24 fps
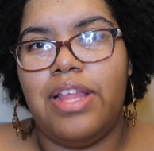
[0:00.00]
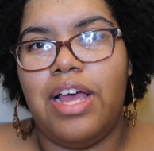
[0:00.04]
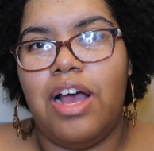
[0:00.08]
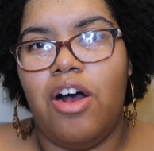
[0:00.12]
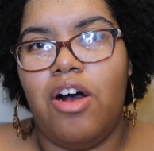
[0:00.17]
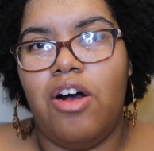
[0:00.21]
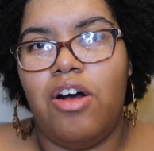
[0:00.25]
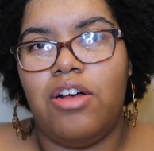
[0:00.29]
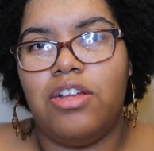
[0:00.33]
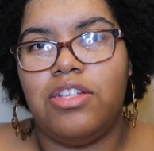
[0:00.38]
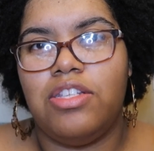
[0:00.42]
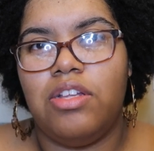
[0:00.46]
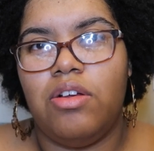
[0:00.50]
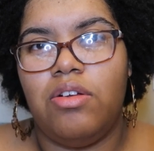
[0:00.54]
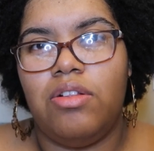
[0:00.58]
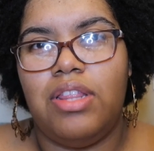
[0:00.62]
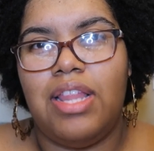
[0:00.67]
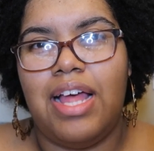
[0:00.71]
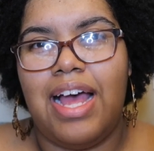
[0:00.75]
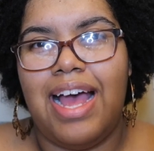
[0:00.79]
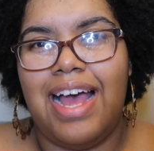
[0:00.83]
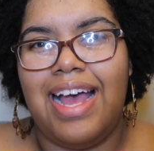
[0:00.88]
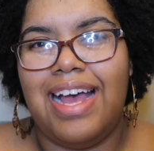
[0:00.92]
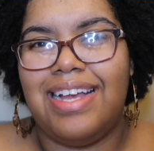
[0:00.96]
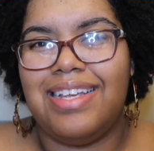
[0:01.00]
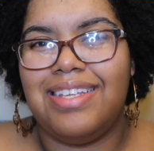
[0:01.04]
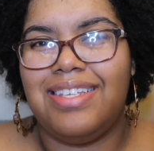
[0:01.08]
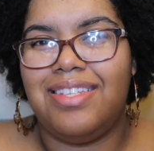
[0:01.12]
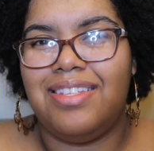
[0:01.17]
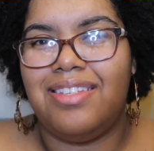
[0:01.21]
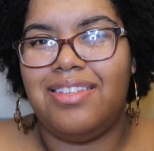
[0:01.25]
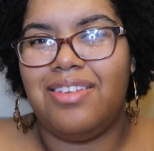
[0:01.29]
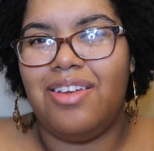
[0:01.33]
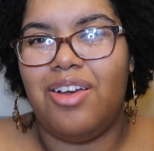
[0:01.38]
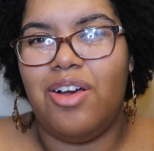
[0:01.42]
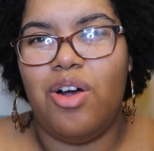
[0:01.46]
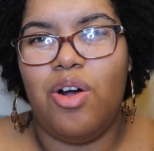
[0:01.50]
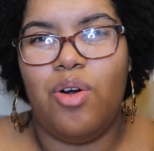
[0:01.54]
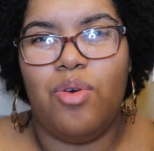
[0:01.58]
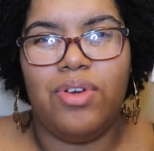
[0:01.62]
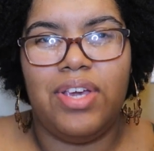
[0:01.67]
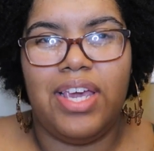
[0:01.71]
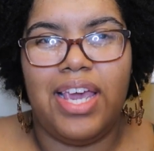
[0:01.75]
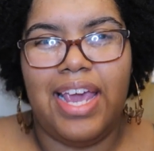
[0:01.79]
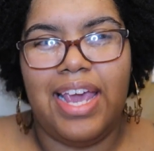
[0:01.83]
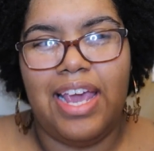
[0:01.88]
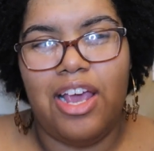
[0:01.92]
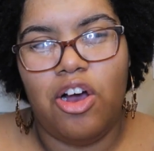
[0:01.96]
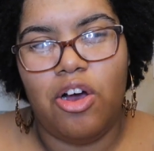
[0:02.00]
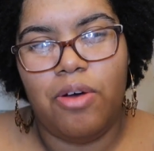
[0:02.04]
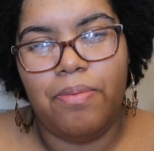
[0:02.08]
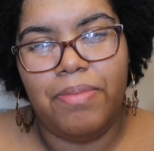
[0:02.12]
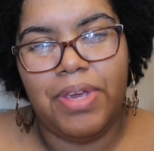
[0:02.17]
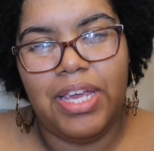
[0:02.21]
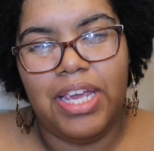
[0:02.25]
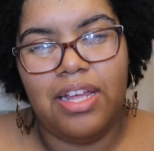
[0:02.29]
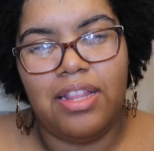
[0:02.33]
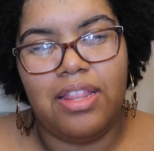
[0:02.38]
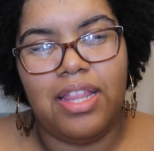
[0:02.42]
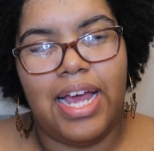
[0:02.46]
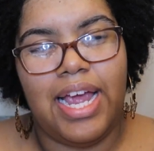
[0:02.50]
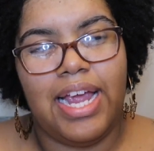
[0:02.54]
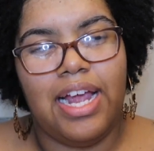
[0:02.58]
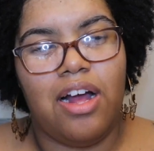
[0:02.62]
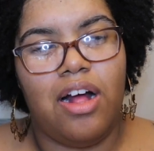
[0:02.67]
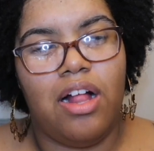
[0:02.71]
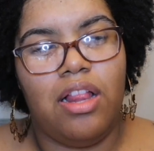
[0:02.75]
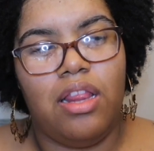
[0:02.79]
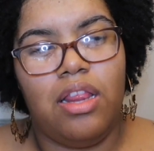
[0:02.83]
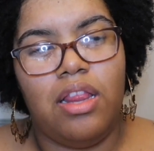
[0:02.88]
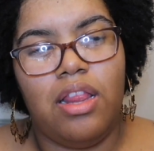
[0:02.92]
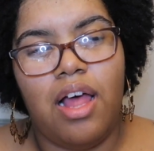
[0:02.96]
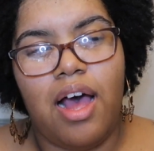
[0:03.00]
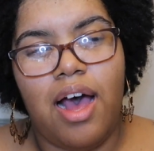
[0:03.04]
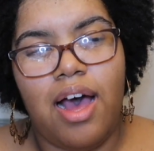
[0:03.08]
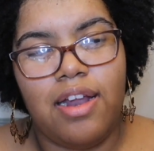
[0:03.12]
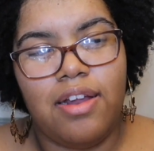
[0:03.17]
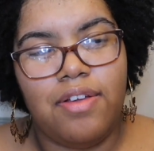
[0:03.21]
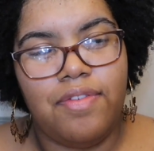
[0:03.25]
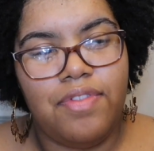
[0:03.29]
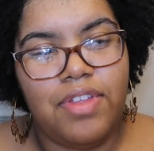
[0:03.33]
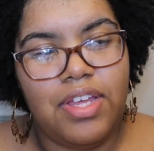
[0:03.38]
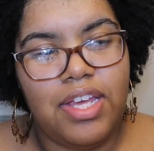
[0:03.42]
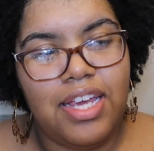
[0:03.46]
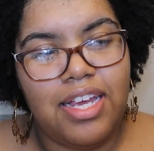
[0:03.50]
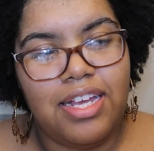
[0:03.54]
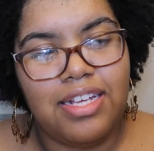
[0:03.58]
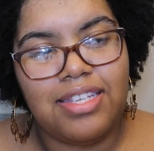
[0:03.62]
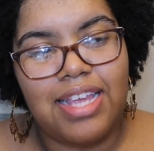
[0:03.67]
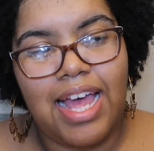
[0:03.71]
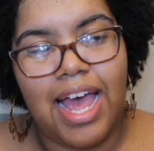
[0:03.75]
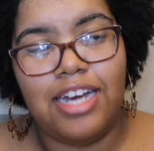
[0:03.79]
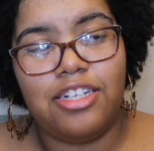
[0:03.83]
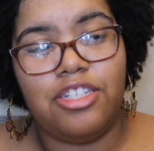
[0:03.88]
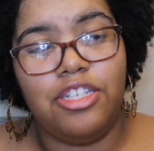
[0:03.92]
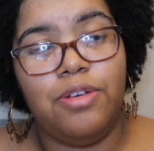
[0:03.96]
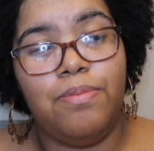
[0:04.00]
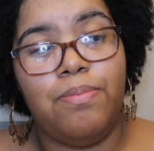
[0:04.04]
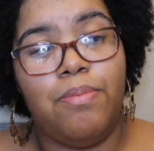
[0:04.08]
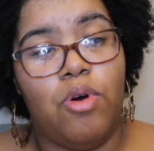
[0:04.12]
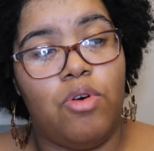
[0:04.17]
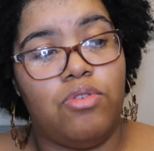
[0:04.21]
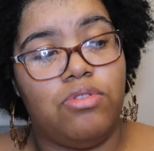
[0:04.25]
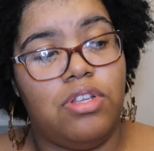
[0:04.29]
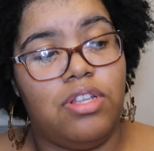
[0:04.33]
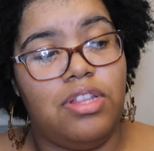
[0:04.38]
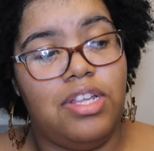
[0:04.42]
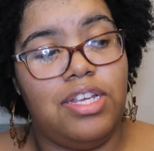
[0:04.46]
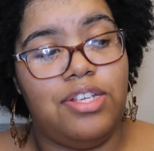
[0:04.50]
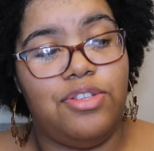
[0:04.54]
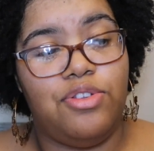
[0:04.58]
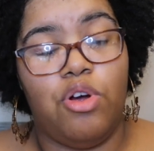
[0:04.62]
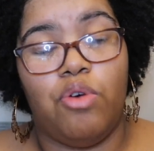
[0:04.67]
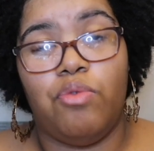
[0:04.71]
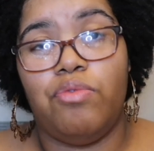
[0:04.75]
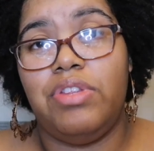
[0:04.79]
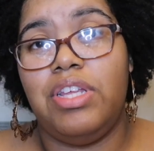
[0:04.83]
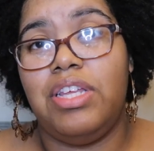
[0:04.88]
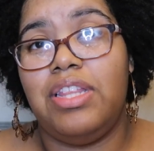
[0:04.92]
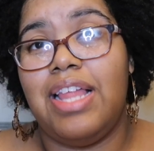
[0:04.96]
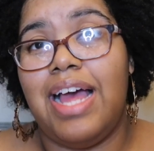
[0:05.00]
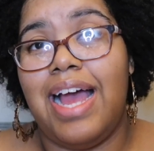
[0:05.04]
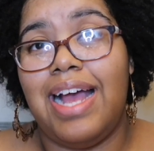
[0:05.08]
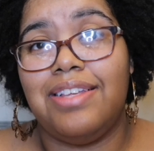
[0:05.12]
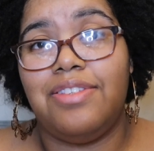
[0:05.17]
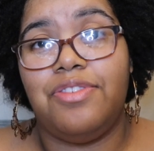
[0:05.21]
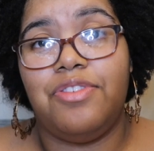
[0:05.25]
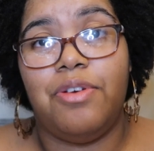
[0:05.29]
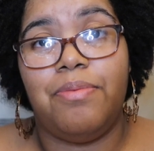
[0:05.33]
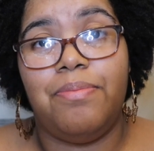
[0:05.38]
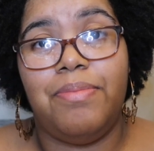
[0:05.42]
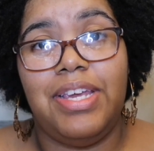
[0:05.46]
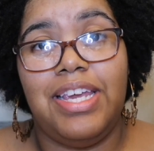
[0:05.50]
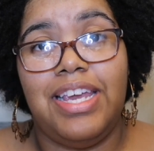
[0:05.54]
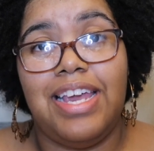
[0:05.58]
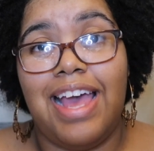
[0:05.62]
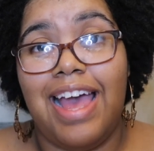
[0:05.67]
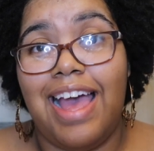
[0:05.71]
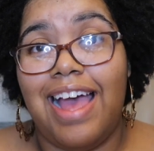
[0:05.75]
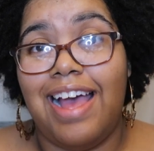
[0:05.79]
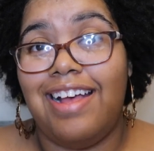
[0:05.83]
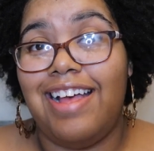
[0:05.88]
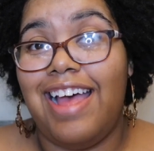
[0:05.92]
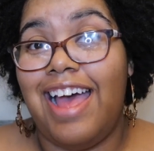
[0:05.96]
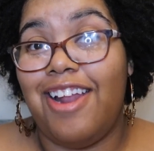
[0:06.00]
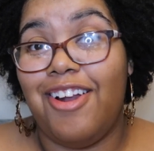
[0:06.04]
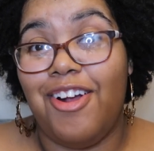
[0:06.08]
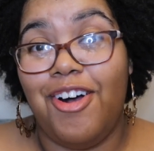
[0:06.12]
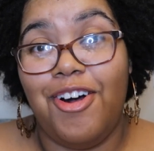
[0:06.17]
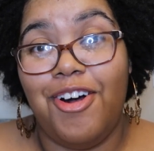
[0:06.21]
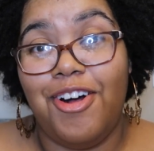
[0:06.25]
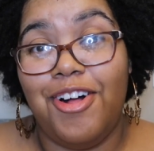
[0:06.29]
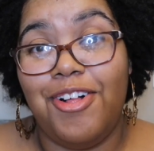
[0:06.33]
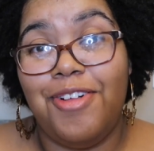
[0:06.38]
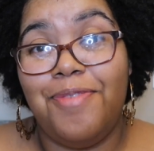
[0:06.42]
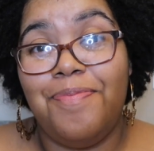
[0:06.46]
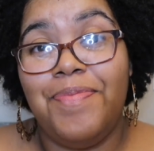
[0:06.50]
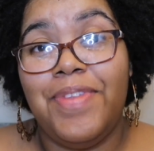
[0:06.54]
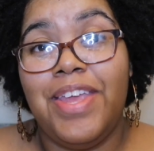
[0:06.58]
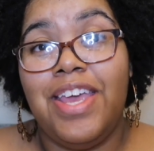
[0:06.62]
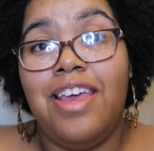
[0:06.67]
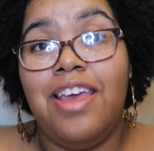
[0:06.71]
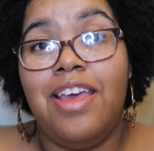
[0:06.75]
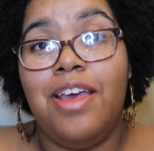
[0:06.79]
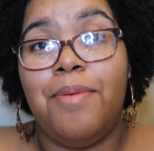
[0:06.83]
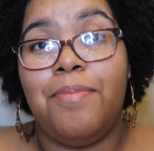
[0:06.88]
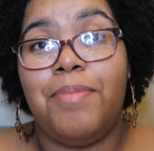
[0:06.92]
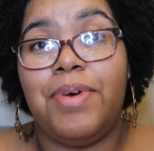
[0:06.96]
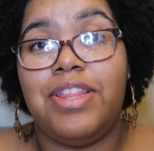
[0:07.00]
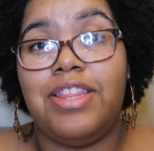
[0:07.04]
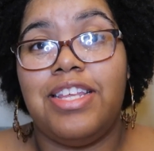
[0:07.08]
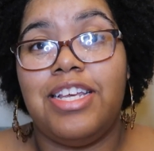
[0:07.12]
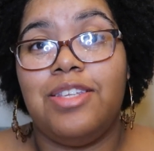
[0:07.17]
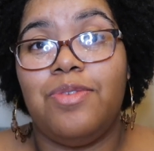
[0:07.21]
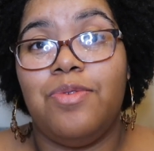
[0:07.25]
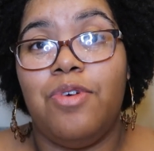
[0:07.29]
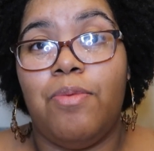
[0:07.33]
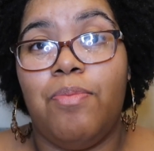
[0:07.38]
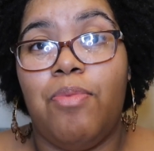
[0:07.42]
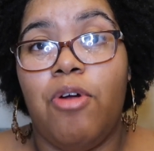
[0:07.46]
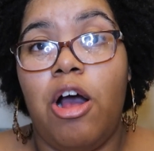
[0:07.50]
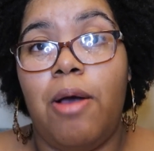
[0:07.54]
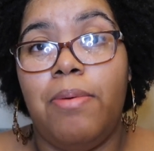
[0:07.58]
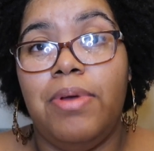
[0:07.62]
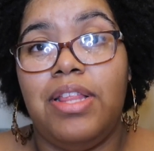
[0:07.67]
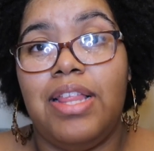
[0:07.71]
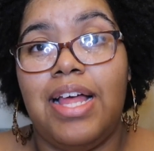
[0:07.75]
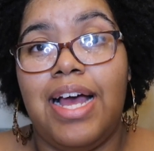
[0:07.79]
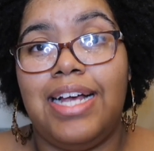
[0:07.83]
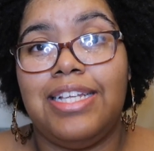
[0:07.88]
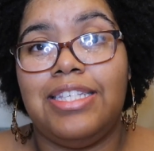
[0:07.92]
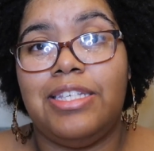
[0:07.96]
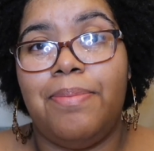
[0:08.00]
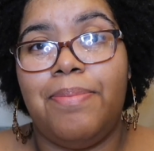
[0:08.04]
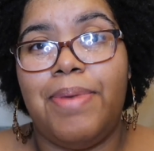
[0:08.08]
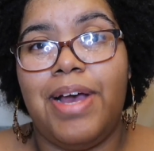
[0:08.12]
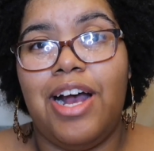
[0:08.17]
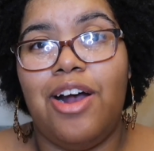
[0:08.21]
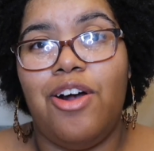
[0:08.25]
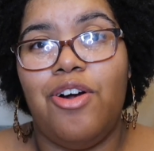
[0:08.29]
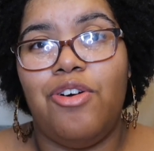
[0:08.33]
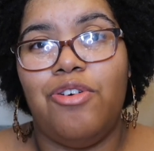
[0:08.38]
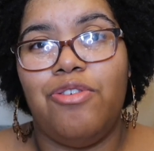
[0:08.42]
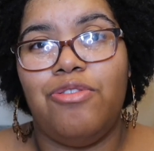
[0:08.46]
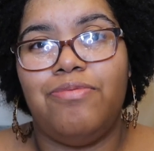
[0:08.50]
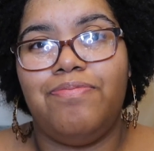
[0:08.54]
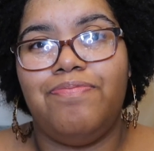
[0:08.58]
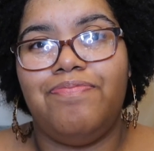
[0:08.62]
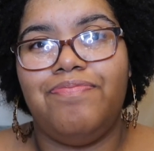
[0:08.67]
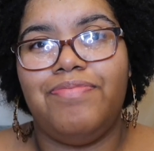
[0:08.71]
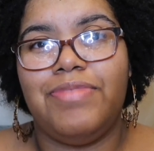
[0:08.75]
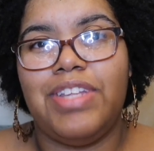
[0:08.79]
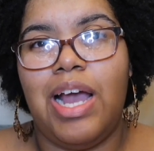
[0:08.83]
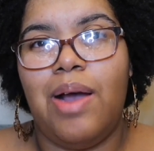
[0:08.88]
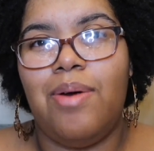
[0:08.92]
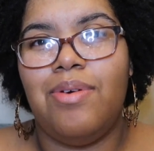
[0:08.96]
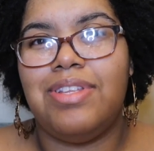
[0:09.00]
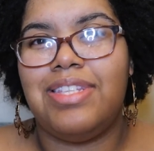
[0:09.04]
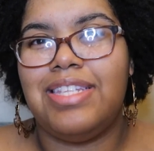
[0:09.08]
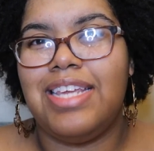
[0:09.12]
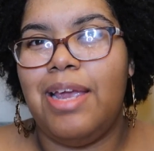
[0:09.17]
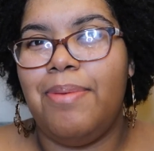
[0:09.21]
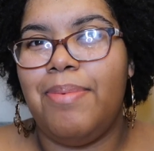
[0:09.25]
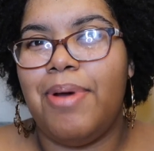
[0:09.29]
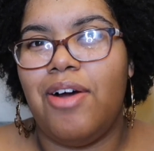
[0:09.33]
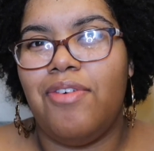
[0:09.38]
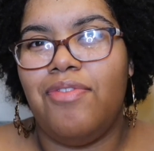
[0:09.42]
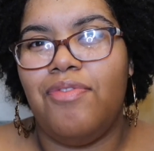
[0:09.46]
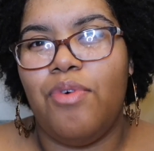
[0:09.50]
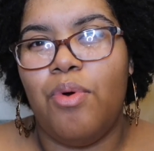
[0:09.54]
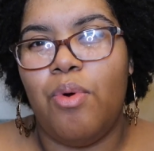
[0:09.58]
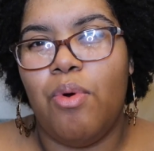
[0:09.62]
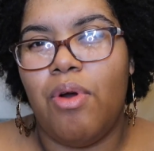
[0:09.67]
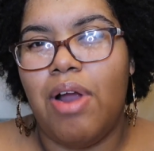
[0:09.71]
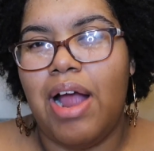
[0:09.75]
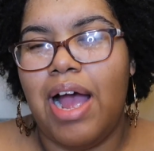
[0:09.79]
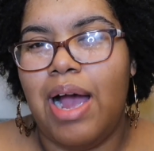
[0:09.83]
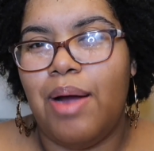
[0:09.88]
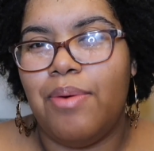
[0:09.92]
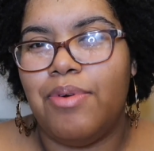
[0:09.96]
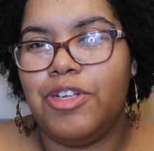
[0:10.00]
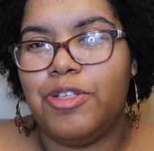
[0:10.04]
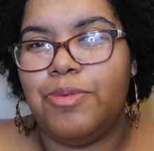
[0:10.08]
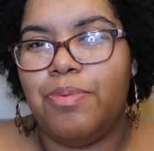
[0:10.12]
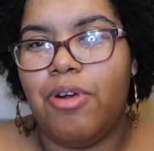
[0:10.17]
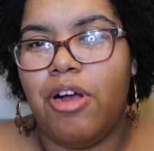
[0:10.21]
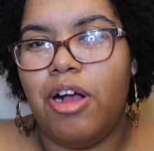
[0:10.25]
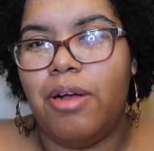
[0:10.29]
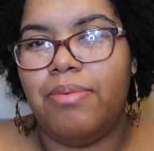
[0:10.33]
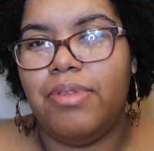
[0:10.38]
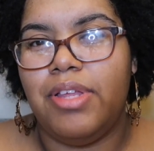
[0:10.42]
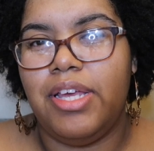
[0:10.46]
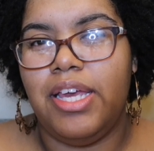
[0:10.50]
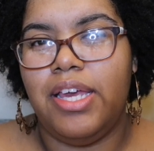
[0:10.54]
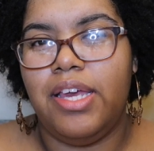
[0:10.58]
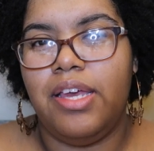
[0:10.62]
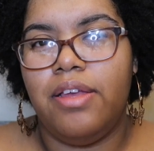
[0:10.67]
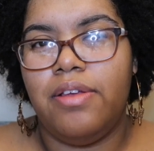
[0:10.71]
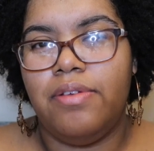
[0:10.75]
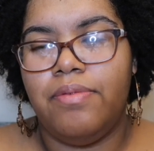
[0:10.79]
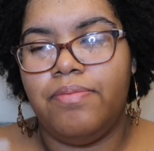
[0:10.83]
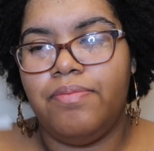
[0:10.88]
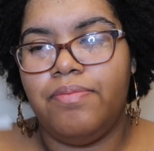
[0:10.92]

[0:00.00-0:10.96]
that also lasts okay on me. Like a lot of these, actually most of these don't really last on me at all, but this one probably lasts about, I would say about 4 hours probably.